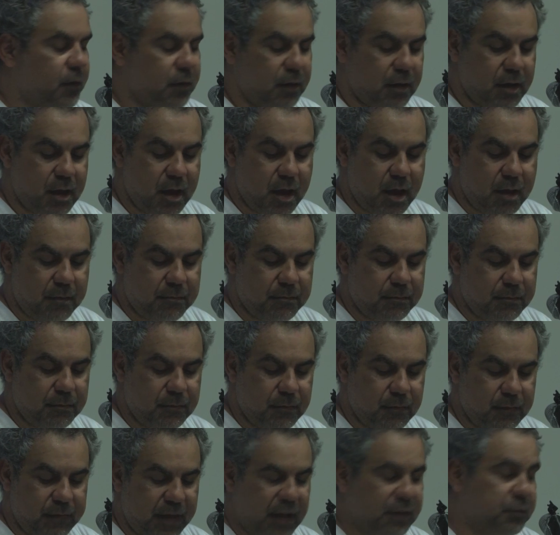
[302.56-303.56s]

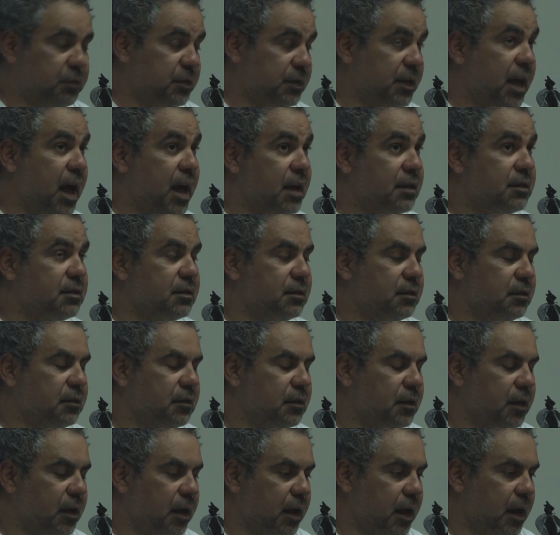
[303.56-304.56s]
that was us.
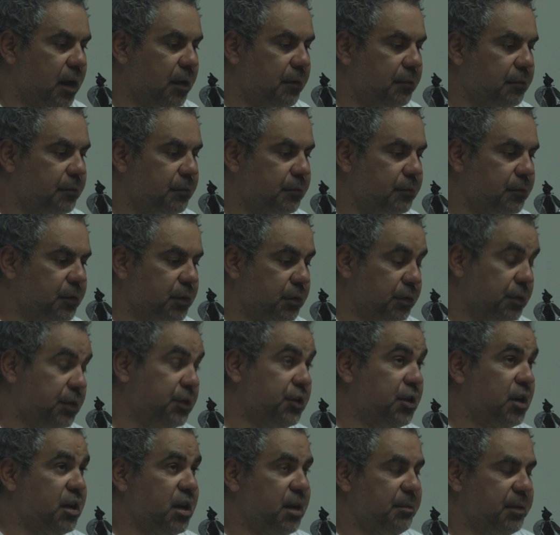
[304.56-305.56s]
or the
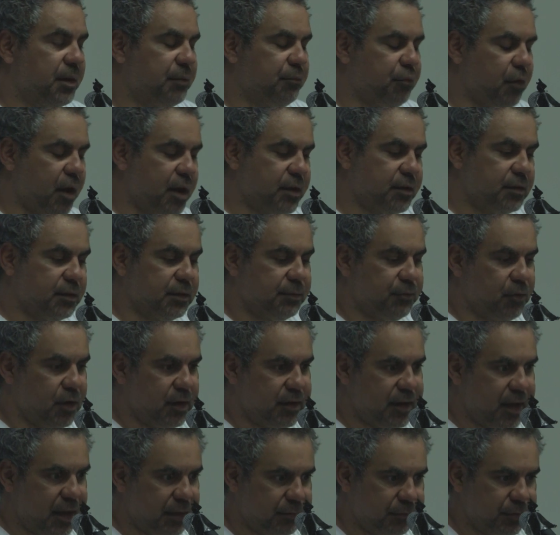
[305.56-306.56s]
Dynamic Breakers, my
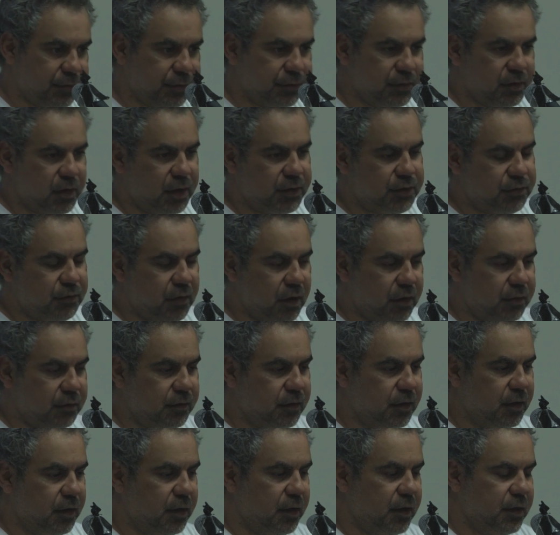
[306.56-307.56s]
name was Nitro.
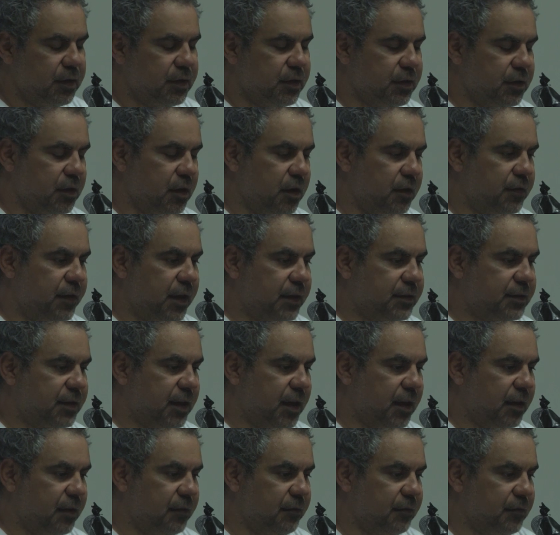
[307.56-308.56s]
You know, that's
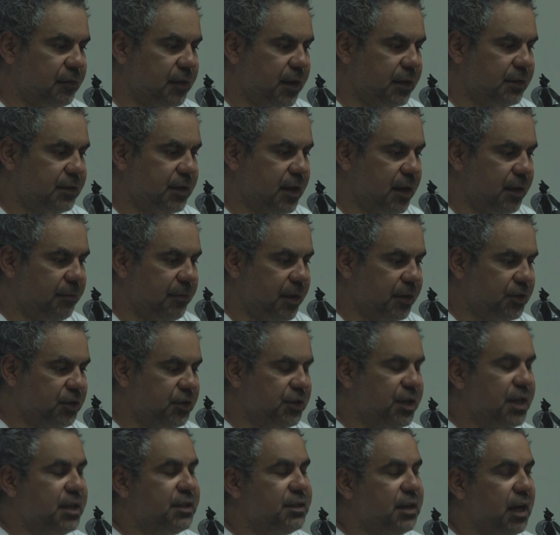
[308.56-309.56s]
how much
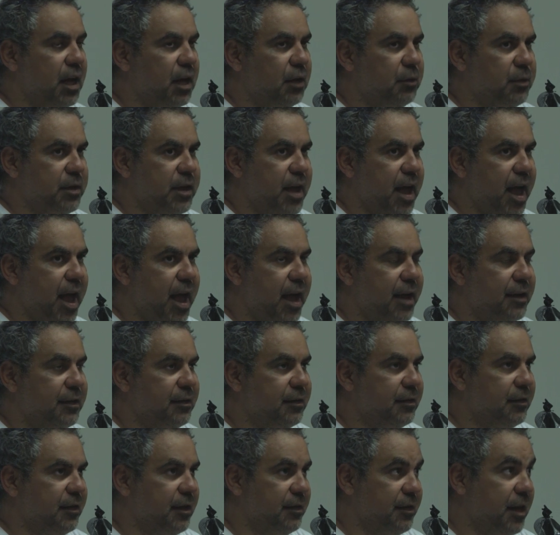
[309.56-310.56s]
detail we
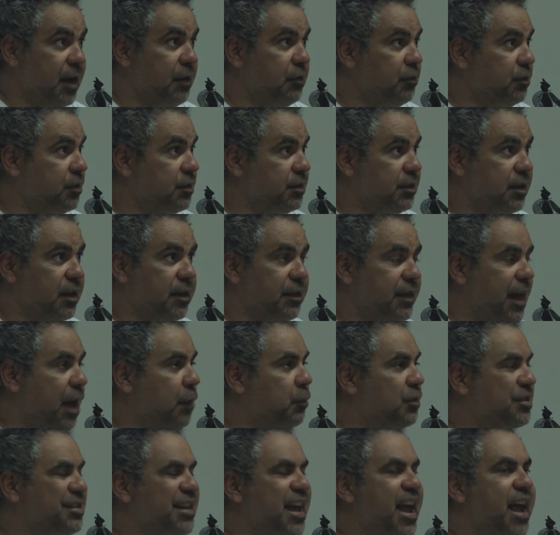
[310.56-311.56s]
had, and that was
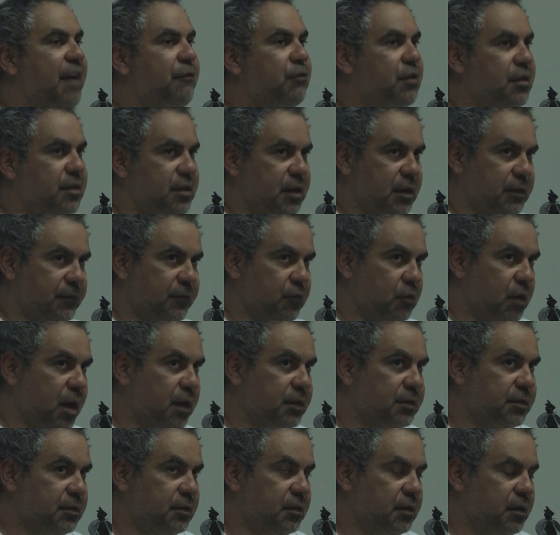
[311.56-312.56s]
everything for
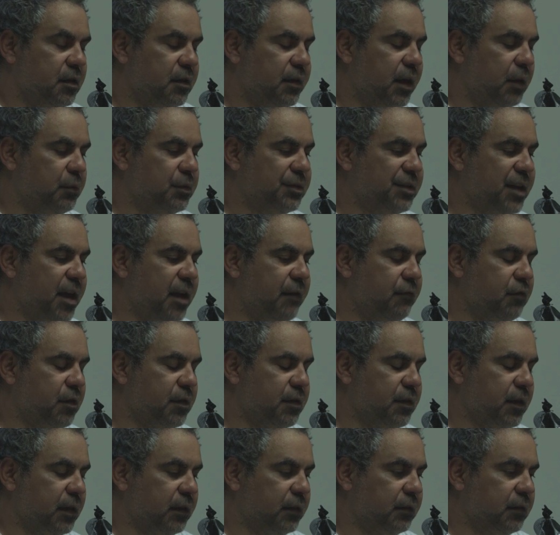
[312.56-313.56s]
us. That was
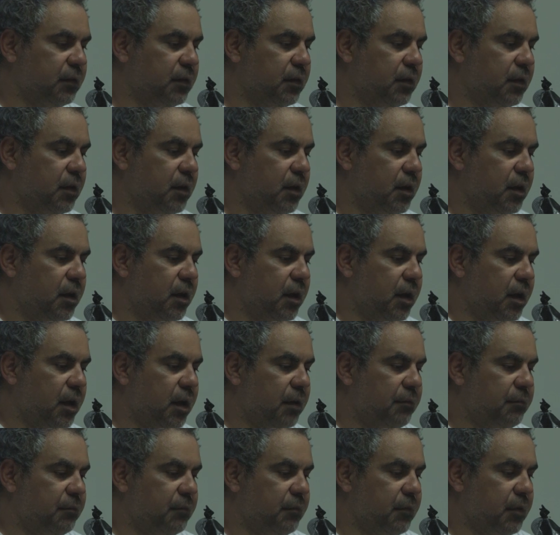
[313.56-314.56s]
everything.
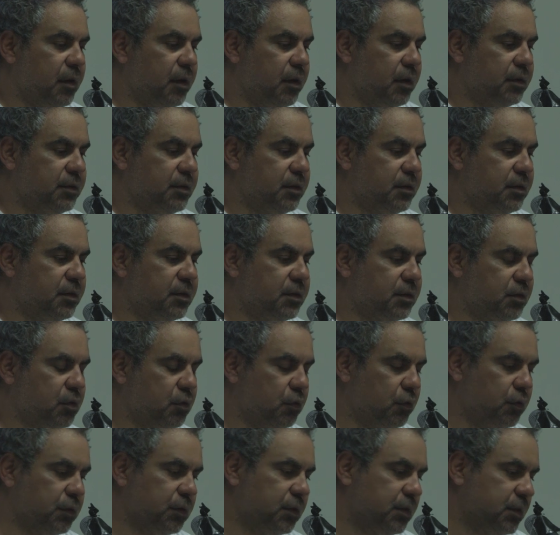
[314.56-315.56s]
And I did this
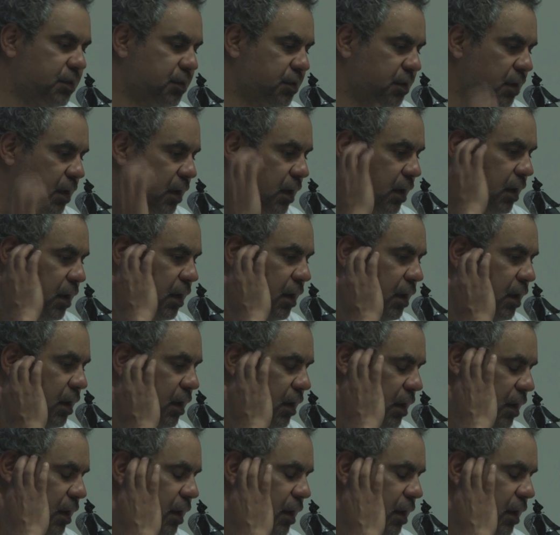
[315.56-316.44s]
course, a